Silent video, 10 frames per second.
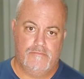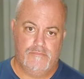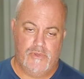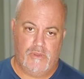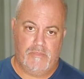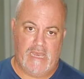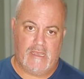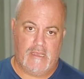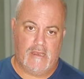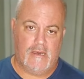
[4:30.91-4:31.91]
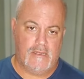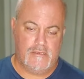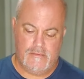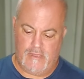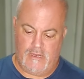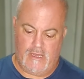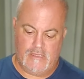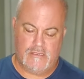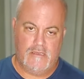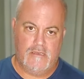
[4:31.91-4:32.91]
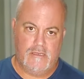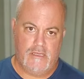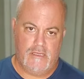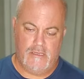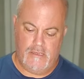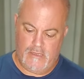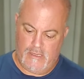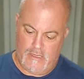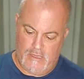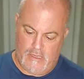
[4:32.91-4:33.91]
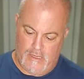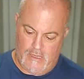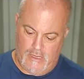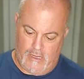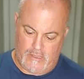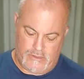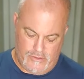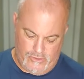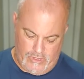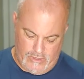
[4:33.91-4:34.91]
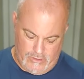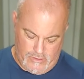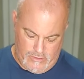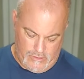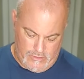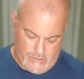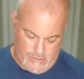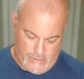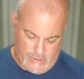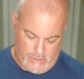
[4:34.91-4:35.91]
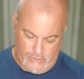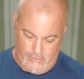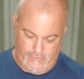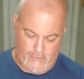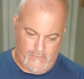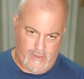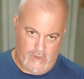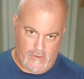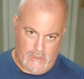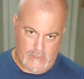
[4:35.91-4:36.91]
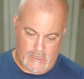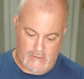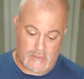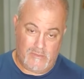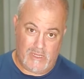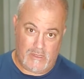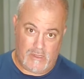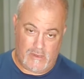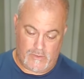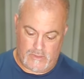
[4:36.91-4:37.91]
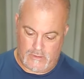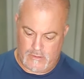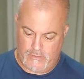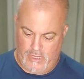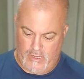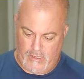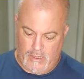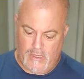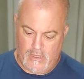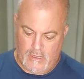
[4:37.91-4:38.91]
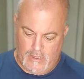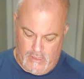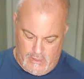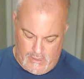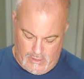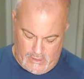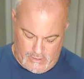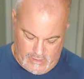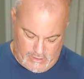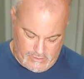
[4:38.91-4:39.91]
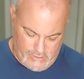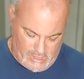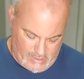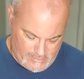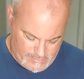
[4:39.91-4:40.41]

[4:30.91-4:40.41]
putting backing on, the knots that you need to join the two. I'll do a full video on that. It's gonna be a long one, but I'll do that.